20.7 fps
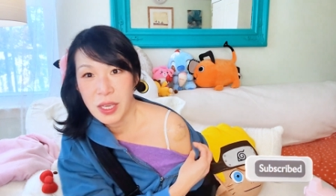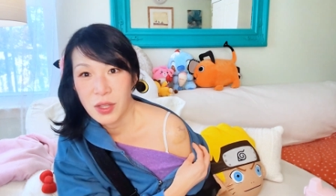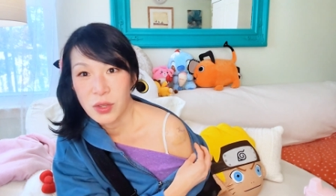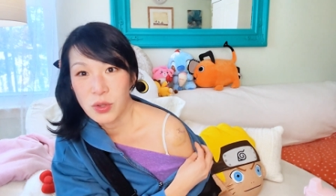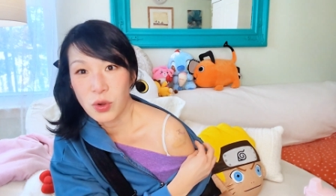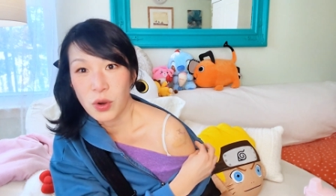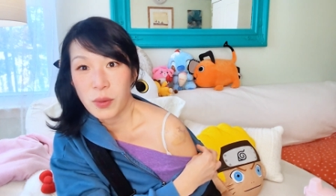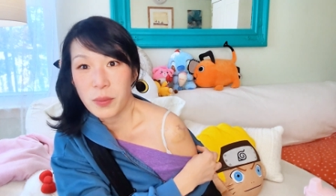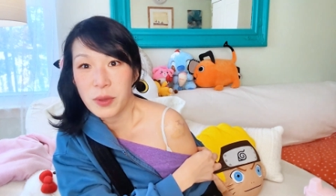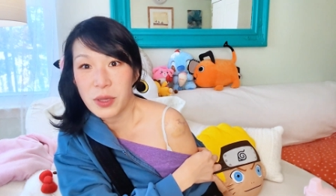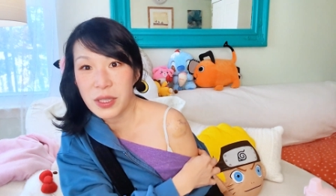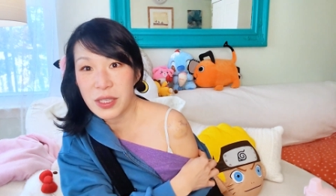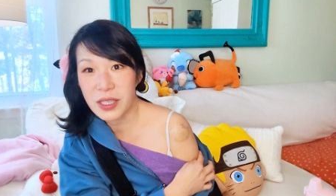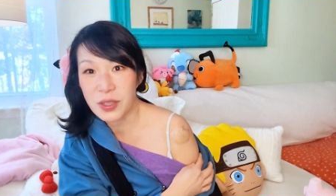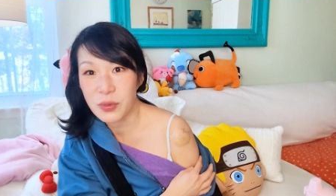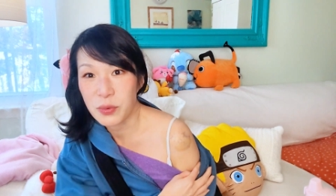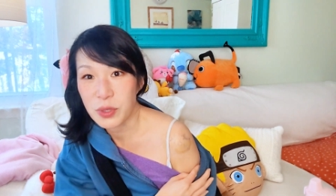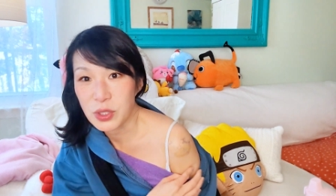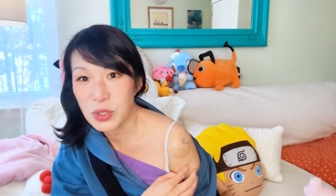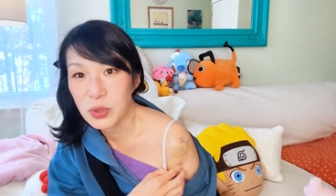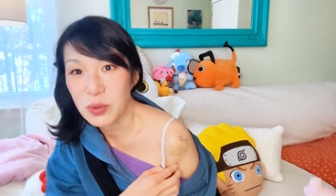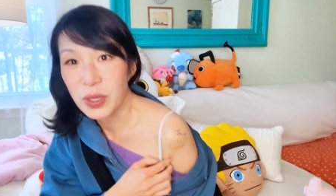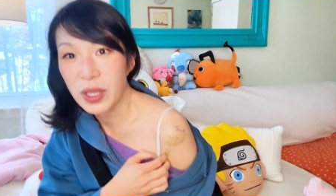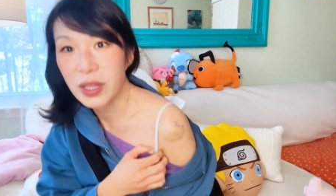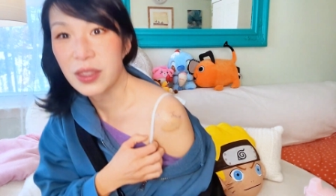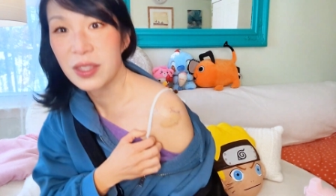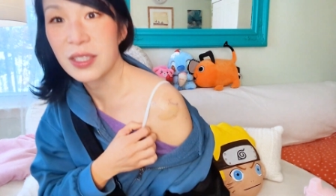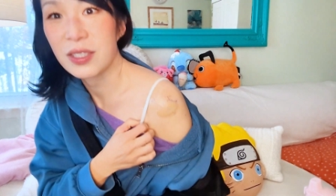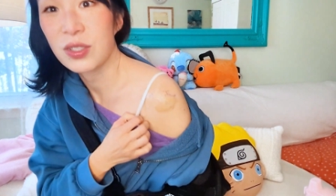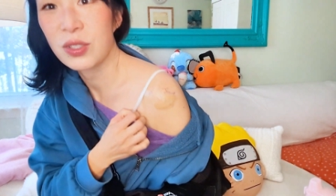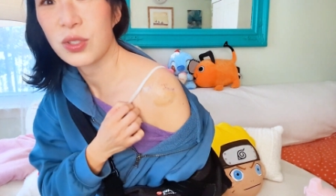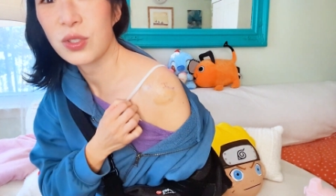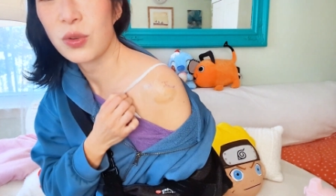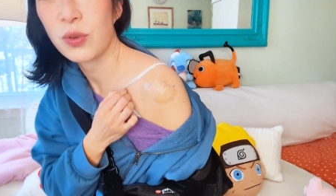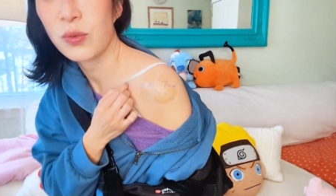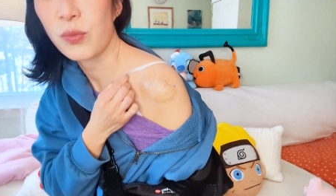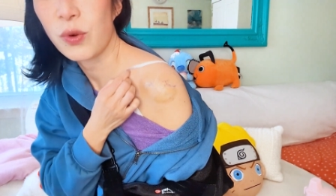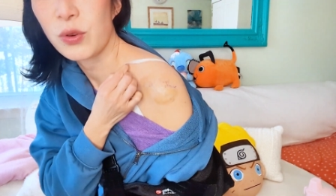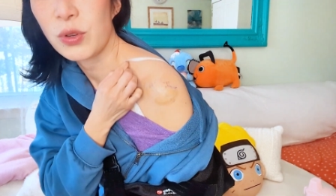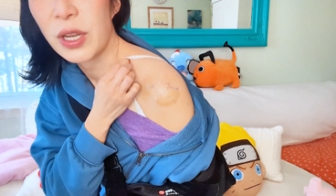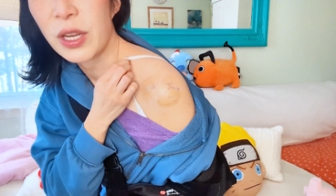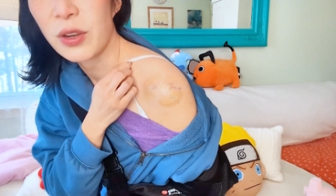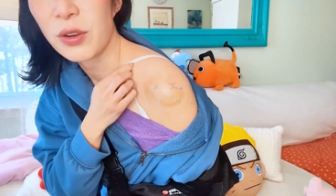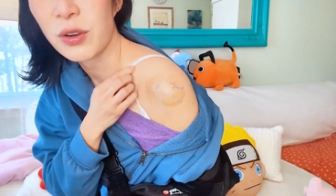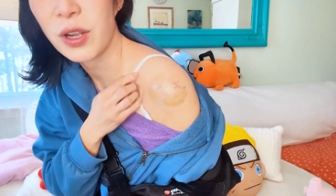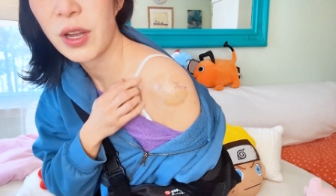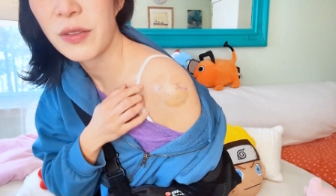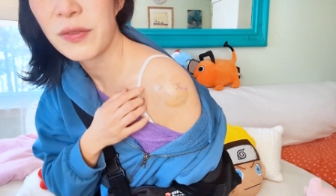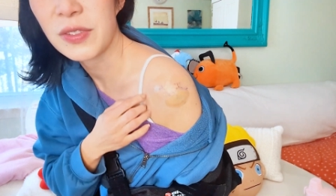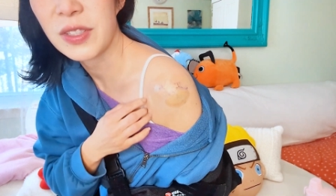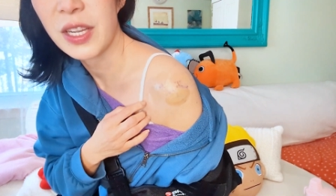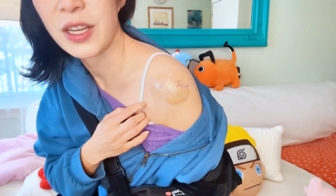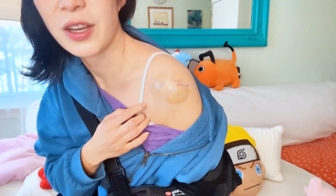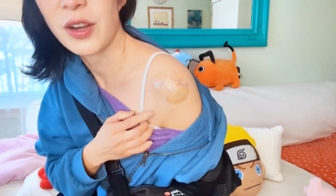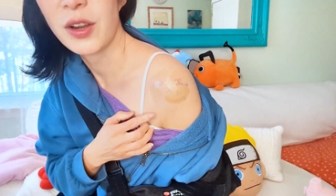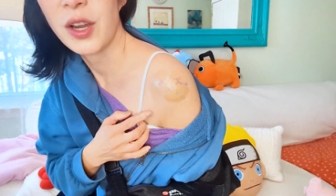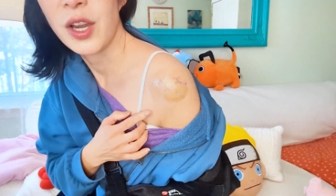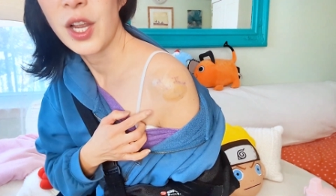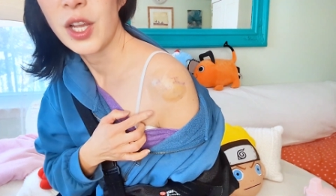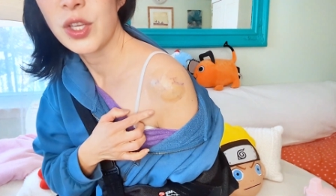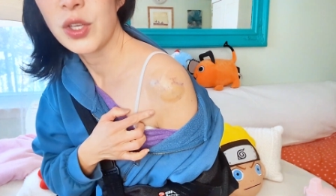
Normally when you get this rotator cuff tear,